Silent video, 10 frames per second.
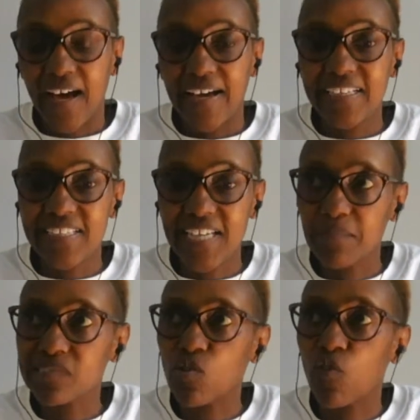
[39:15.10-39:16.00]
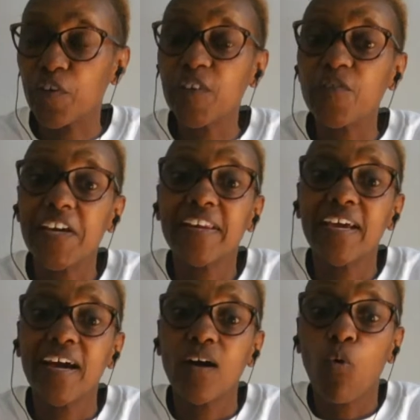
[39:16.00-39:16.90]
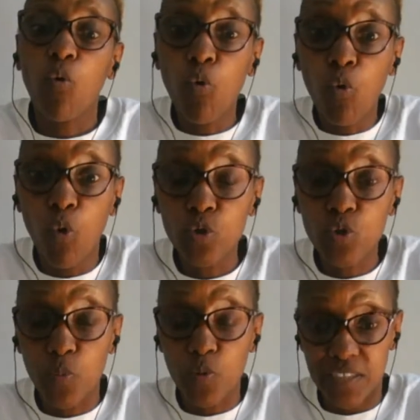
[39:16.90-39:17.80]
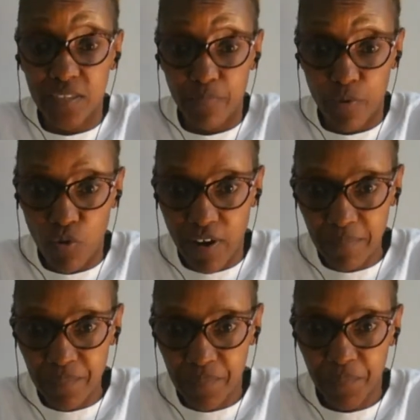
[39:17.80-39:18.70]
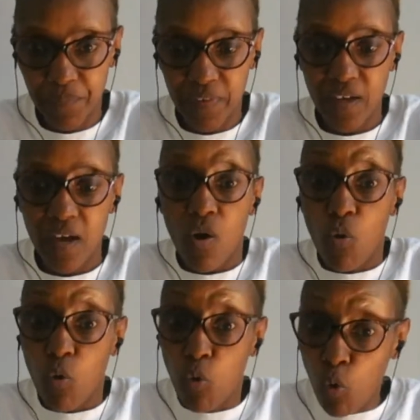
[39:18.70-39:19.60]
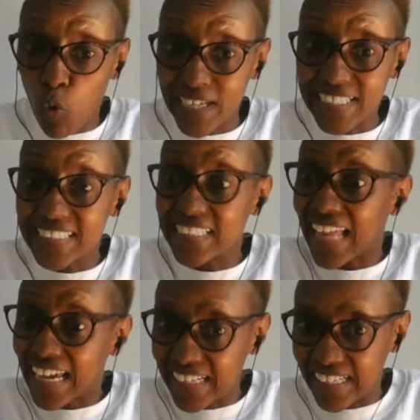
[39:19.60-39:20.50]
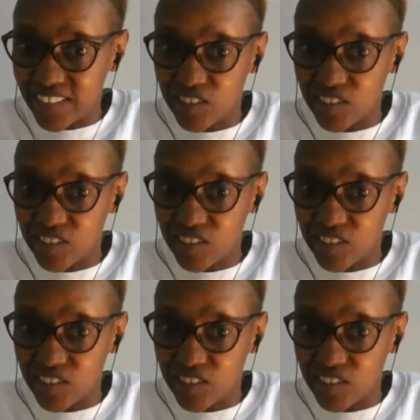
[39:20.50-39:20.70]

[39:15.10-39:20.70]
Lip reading: in terms of even who to put in the program, who is likely,